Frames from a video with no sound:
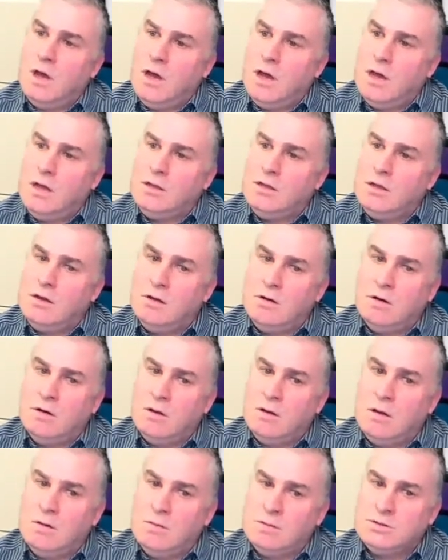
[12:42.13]
And
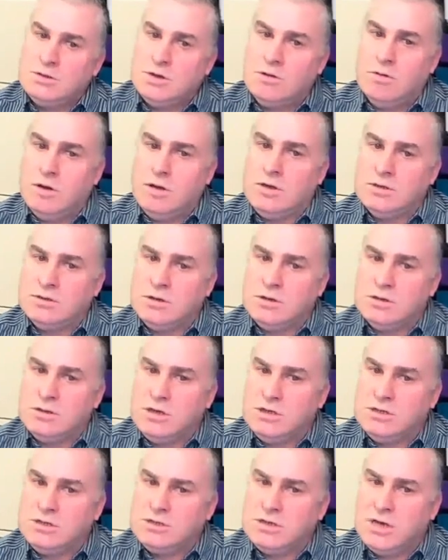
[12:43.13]
I'm sorry, because I
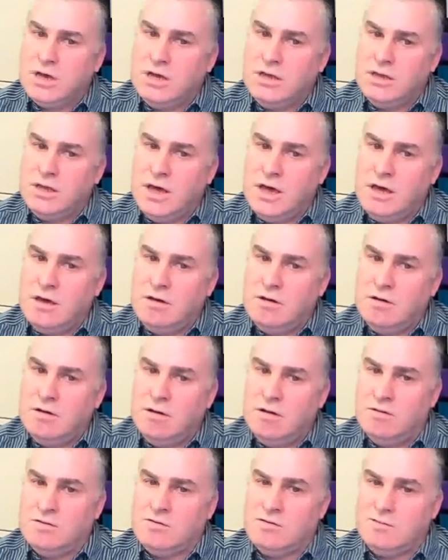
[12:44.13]
did say that
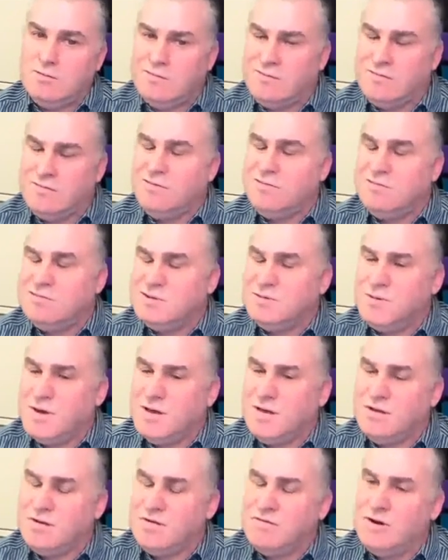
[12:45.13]
I sort of talked
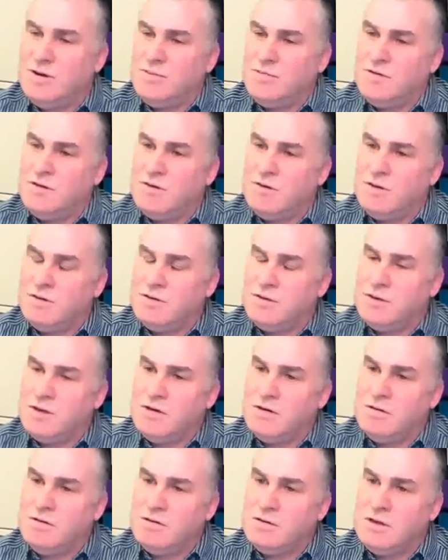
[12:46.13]
about the crypto, and I
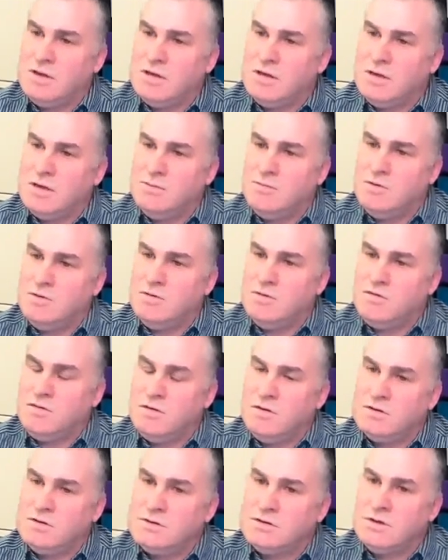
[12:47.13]
think I didn't give you a
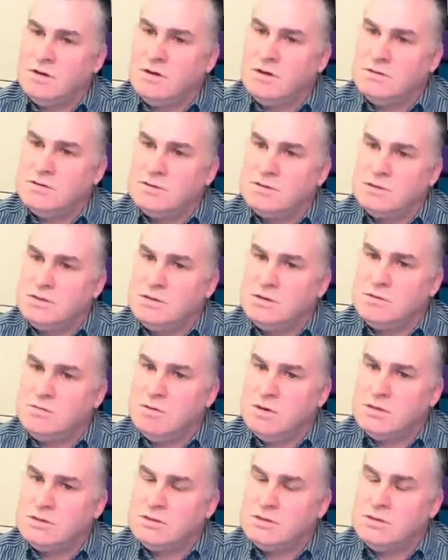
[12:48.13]
chance to answer the
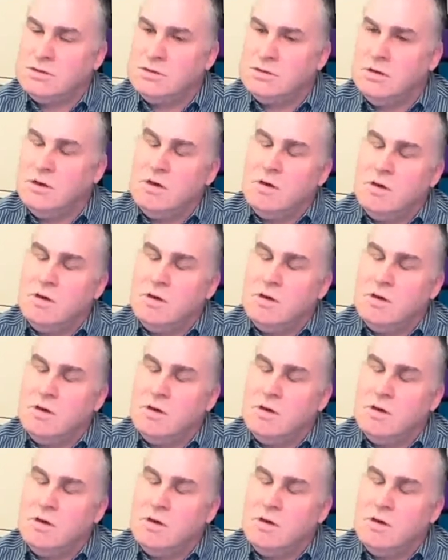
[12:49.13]
question.